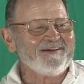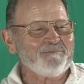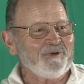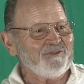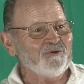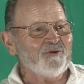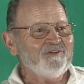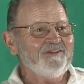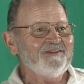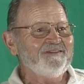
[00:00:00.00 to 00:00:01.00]
But they all,
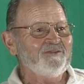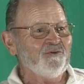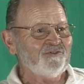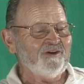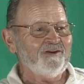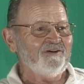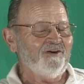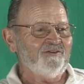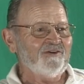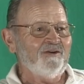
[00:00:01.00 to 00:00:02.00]
those kind of
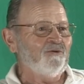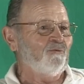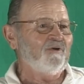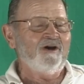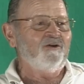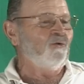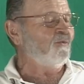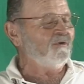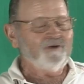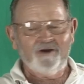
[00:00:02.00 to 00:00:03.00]
cars, I don't know, I
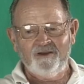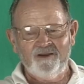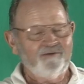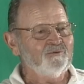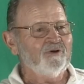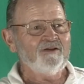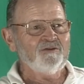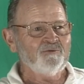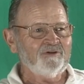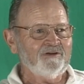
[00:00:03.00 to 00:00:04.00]
don't, I have no
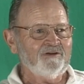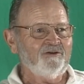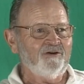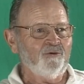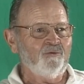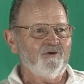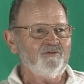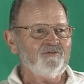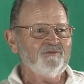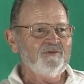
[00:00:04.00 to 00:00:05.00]
idea what kind of car it
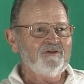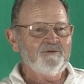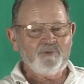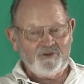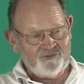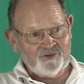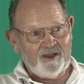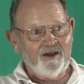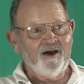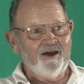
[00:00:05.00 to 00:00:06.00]
was, but it
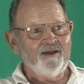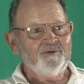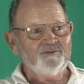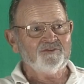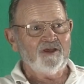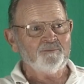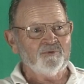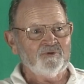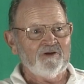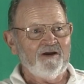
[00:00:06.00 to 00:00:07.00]
sat high, it sat
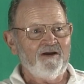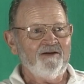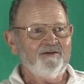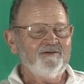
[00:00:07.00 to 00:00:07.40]
pretty high.